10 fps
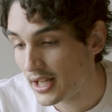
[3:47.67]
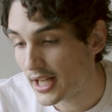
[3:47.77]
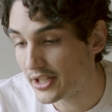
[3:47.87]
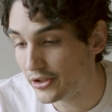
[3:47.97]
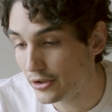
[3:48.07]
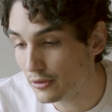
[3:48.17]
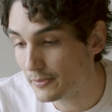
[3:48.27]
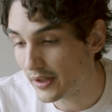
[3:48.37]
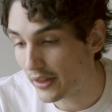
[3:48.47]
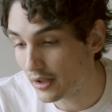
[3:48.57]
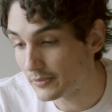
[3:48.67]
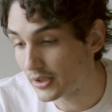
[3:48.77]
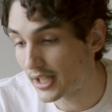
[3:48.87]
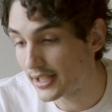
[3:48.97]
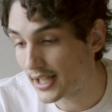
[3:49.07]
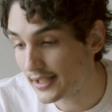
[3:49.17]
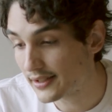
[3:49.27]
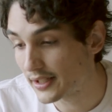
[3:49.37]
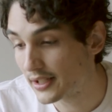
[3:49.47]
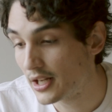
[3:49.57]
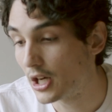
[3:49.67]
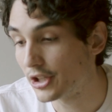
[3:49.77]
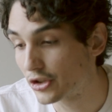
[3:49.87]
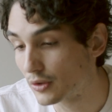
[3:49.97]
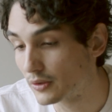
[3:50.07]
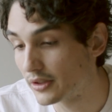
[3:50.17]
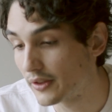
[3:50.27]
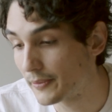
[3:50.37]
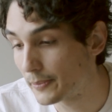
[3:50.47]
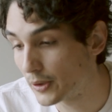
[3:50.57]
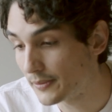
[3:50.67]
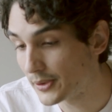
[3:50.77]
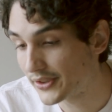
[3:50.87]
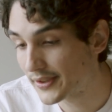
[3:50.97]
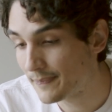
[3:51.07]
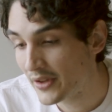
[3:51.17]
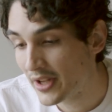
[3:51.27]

And you, brethren, like Isaac, are children of the promise."